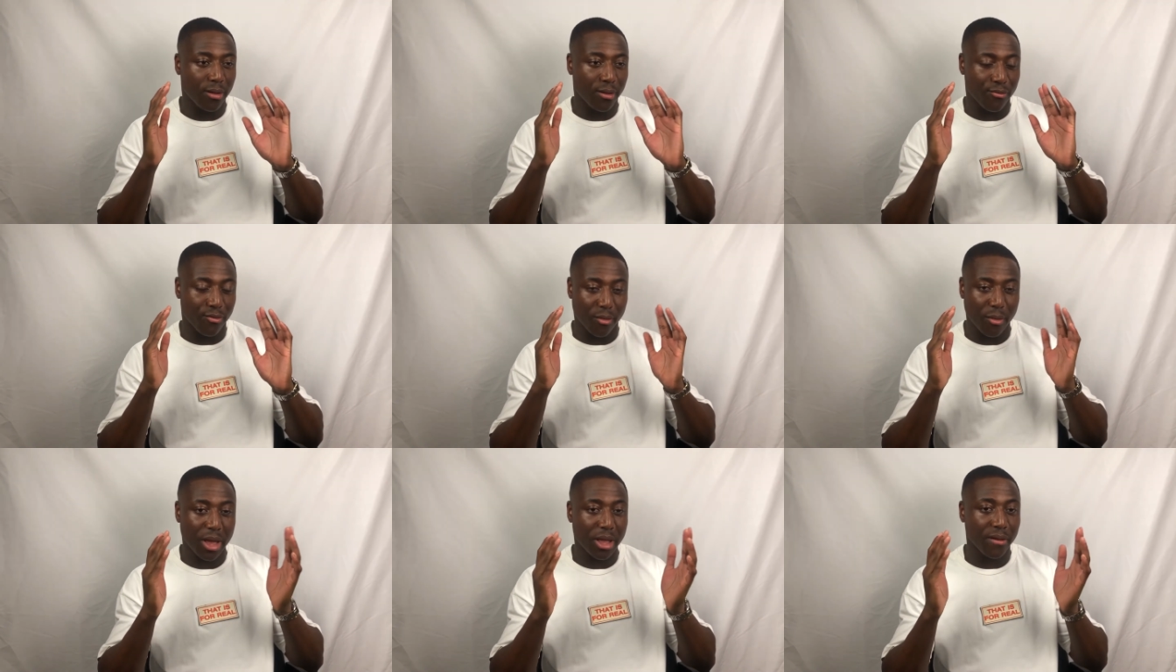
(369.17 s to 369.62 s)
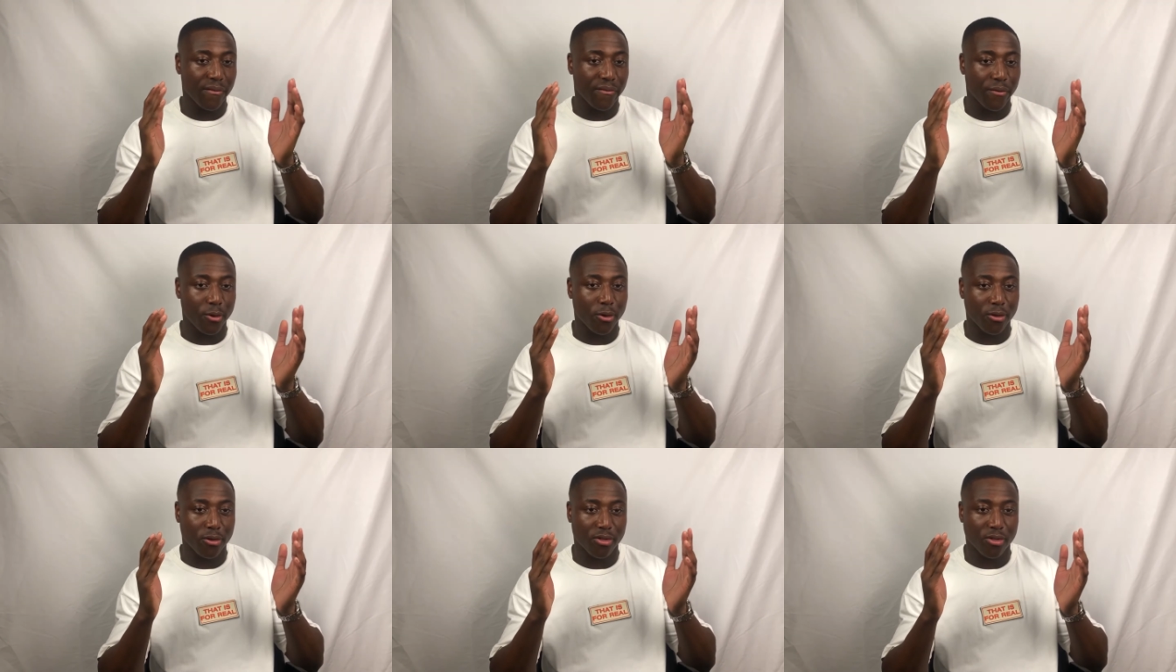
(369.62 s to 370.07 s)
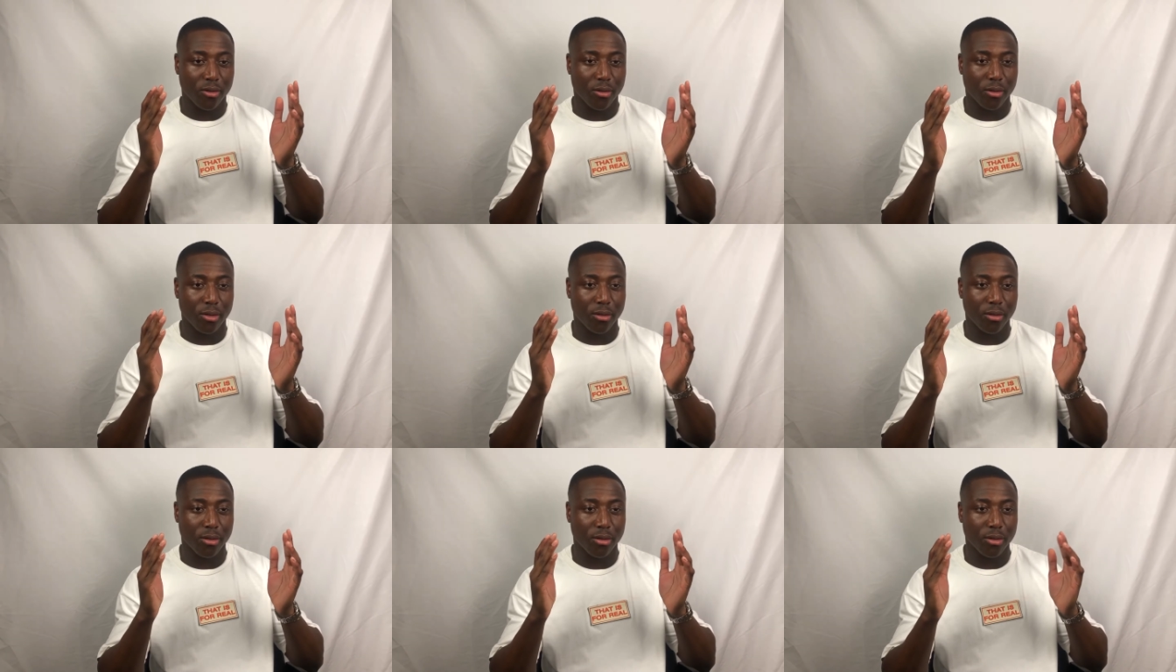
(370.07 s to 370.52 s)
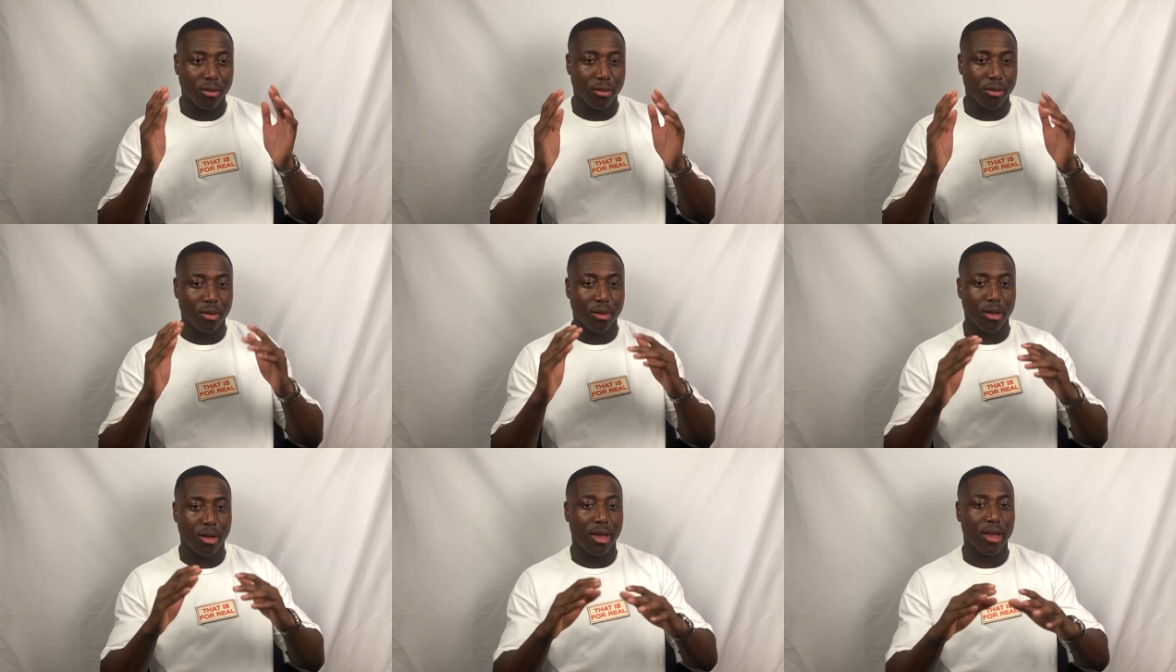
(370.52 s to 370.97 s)
remaining focused on
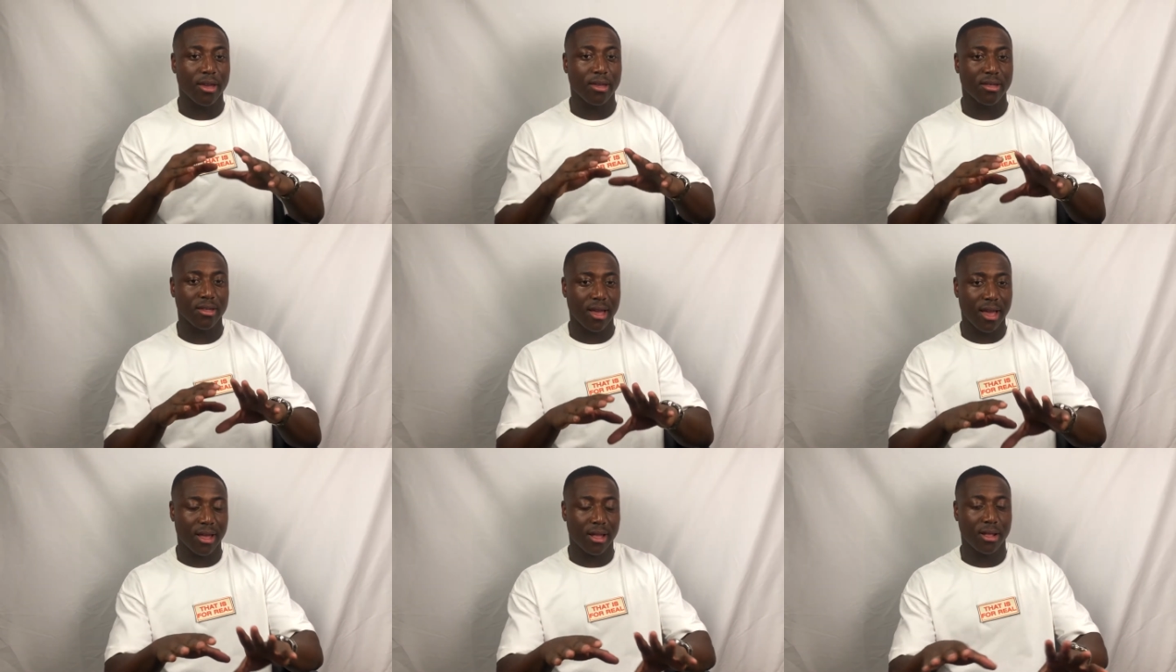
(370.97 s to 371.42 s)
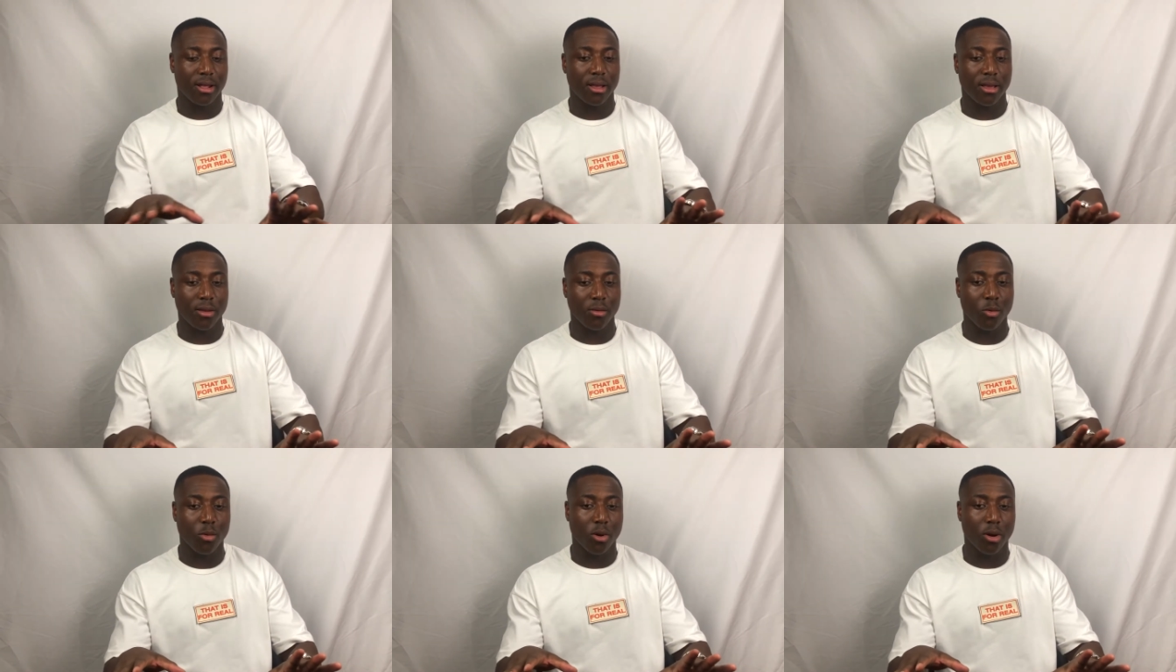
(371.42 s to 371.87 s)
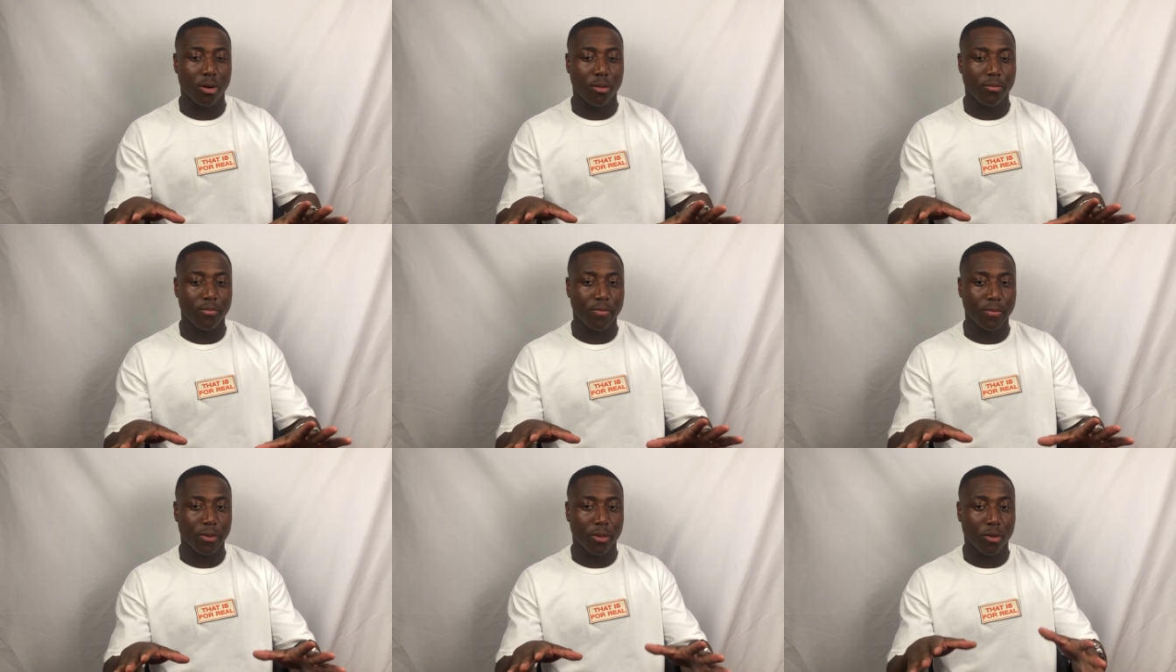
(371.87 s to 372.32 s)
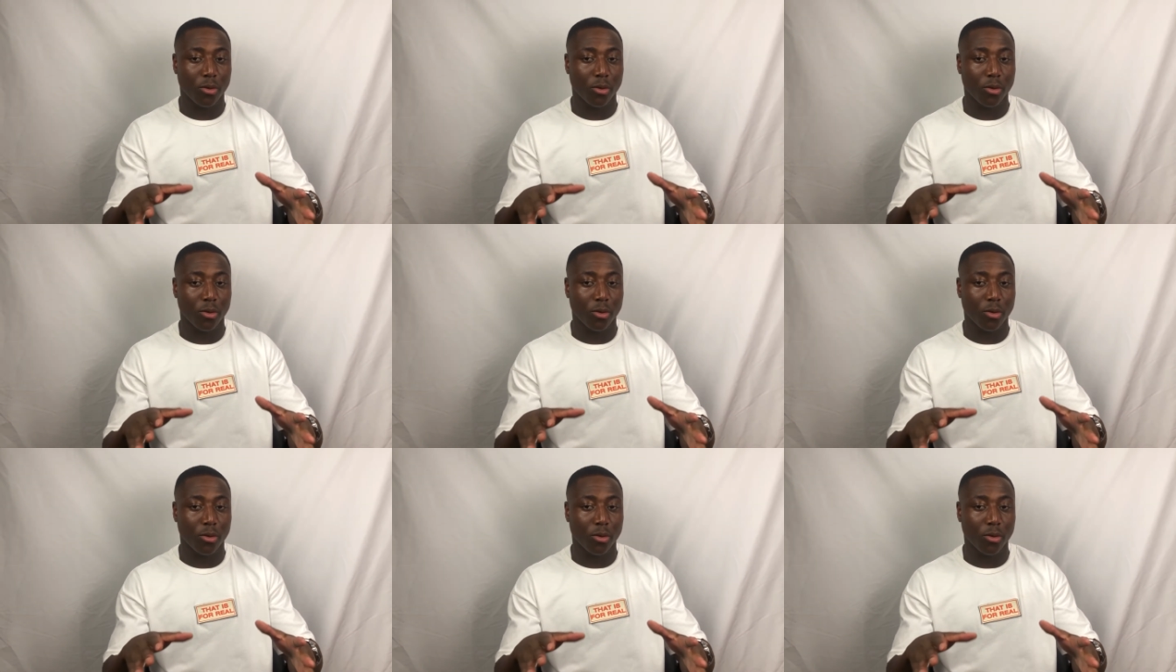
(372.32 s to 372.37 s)
exactly what